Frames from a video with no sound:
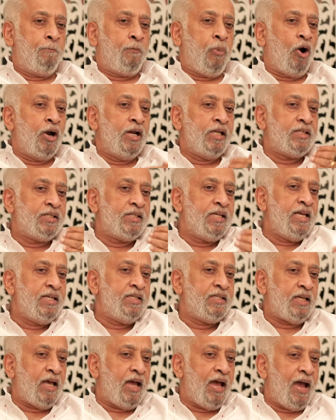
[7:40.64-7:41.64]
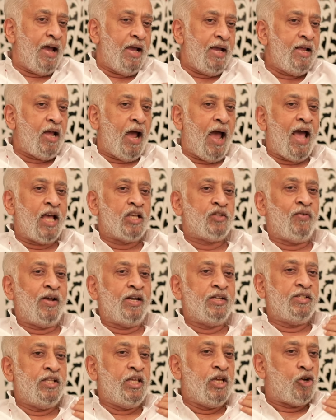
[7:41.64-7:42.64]
policies, as
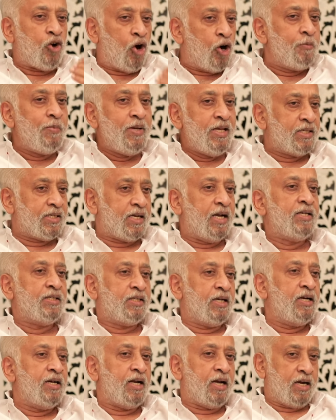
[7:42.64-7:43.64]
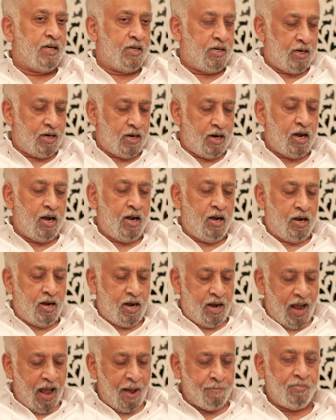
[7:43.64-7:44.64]
far as the economy is concerned, that can
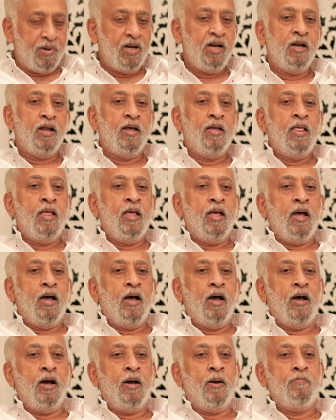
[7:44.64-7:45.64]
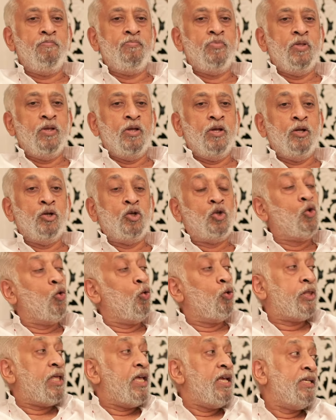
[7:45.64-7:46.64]
happen.
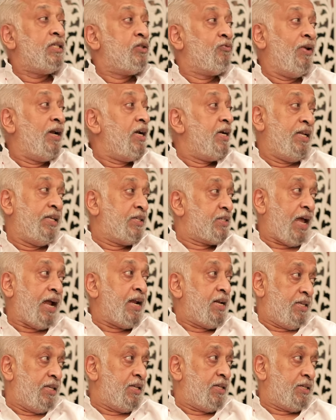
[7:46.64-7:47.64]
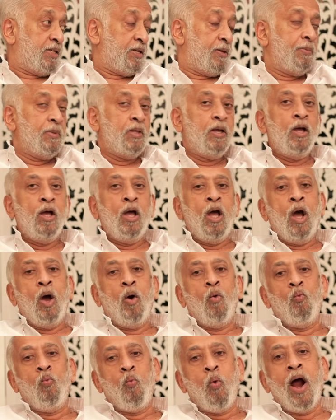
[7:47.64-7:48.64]
Two things will decide this.
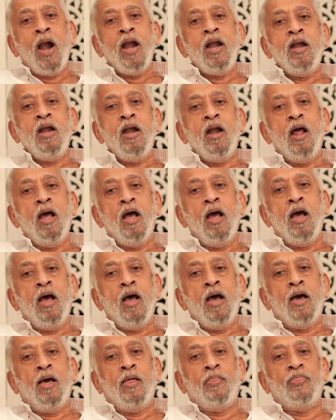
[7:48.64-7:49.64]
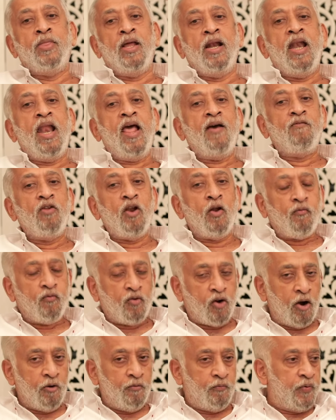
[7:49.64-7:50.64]
One, the level
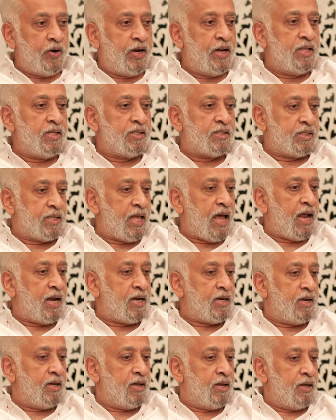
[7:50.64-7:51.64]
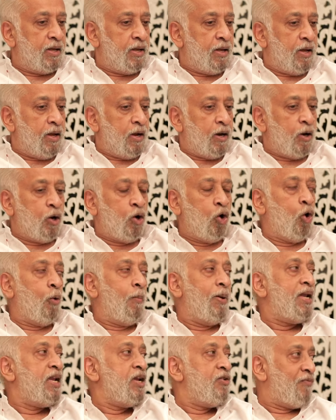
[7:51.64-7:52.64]
of confidence that
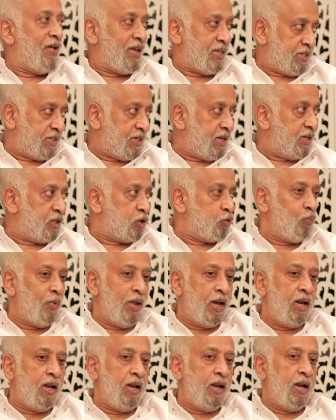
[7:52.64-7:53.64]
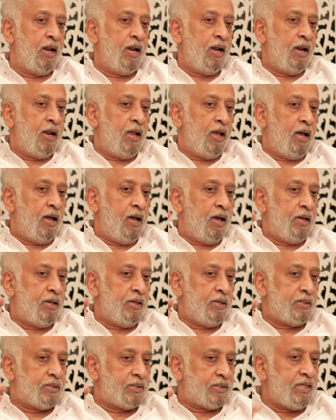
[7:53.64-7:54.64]
global investors will
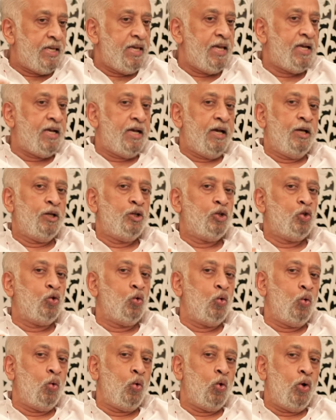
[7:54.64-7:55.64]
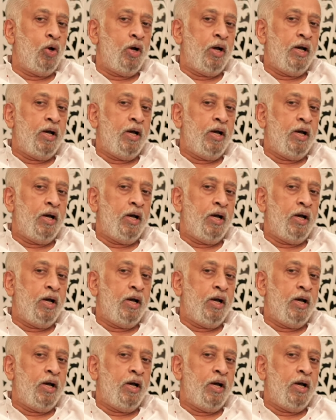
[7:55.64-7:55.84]
seek to